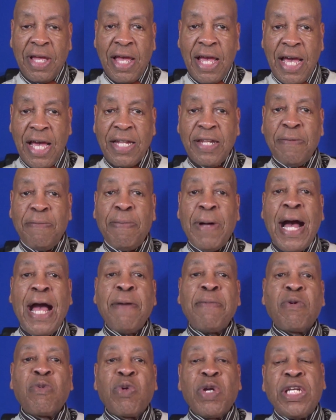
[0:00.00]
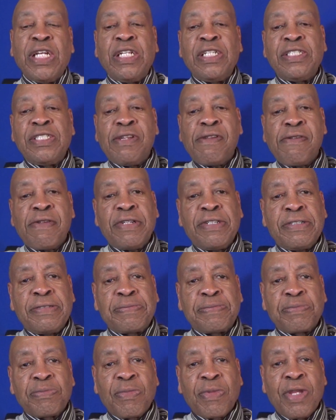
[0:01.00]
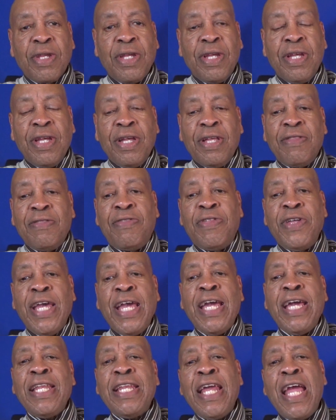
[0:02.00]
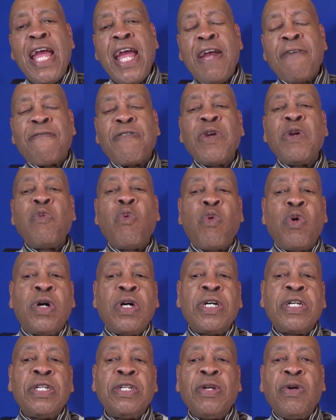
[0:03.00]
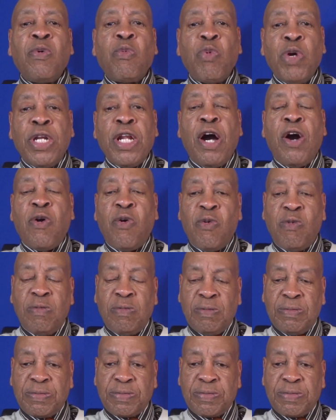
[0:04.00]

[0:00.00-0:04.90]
And the Bible reads, "Then everyone went home,